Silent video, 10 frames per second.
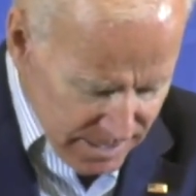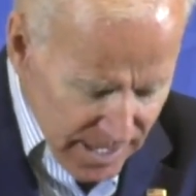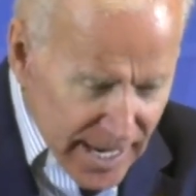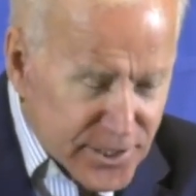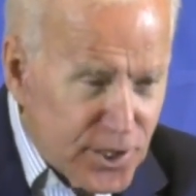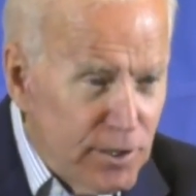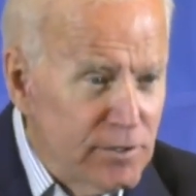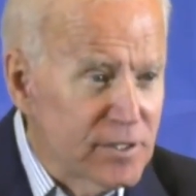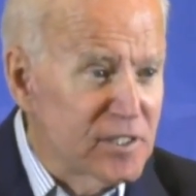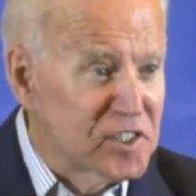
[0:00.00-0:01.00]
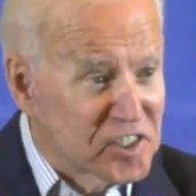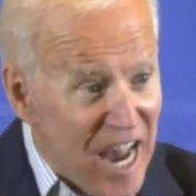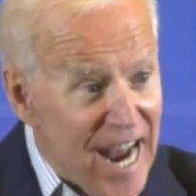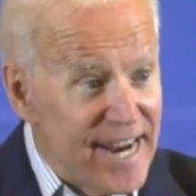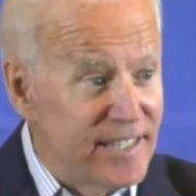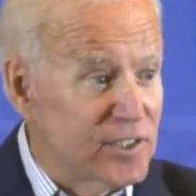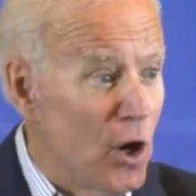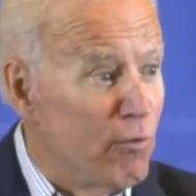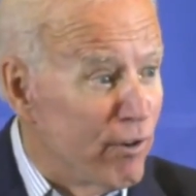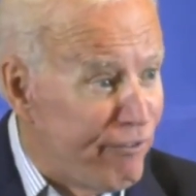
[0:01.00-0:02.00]
And I choose science
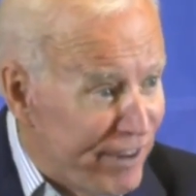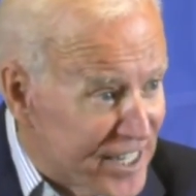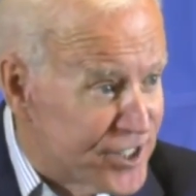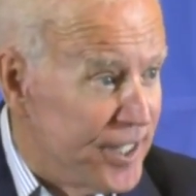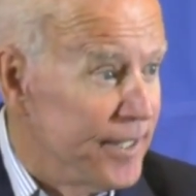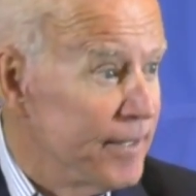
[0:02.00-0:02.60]
over fiction.